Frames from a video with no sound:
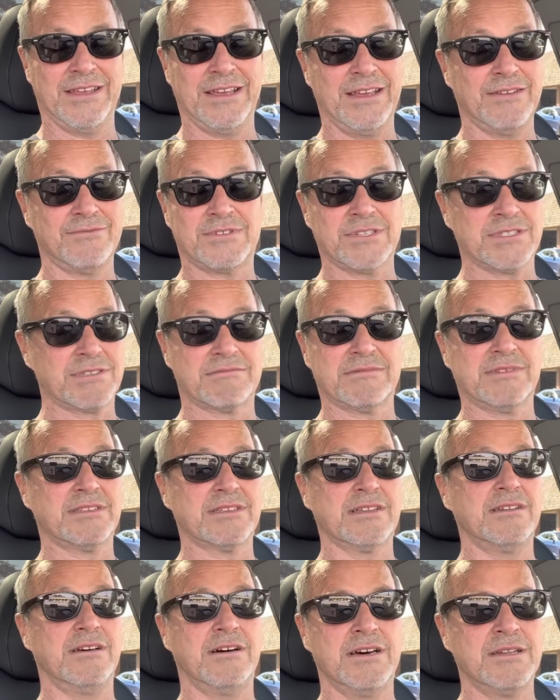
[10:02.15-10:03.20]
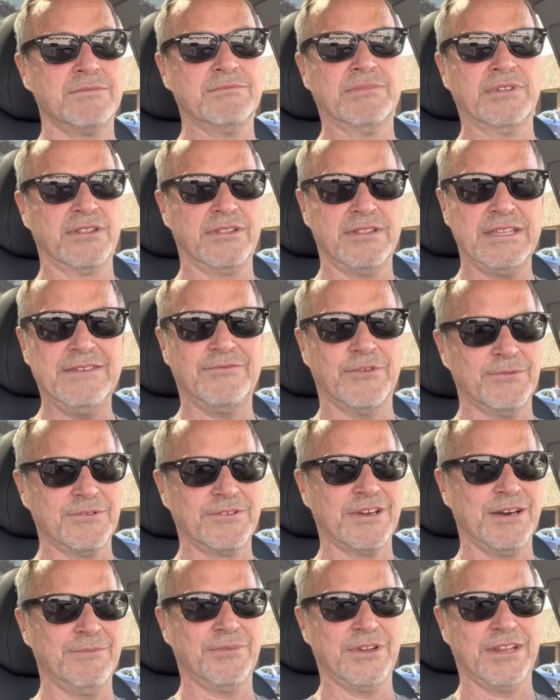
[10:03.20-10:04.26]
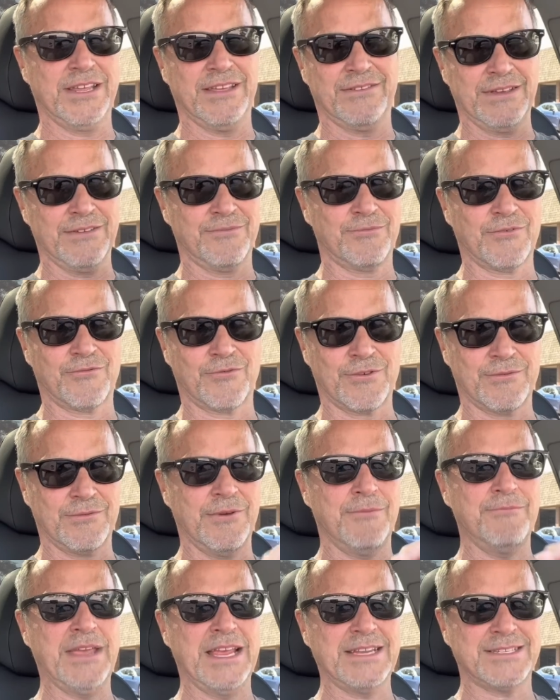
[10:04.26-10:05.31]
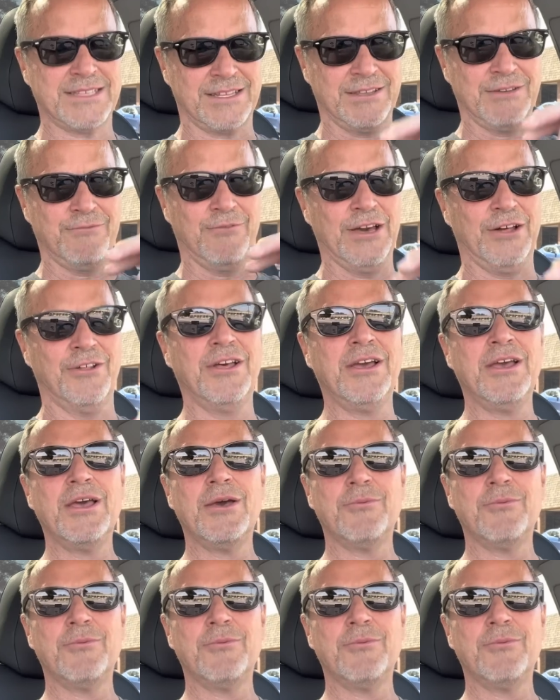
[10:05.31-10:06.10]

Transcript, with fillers: They have just, it's an unbelievable company and they've performed amazingly well,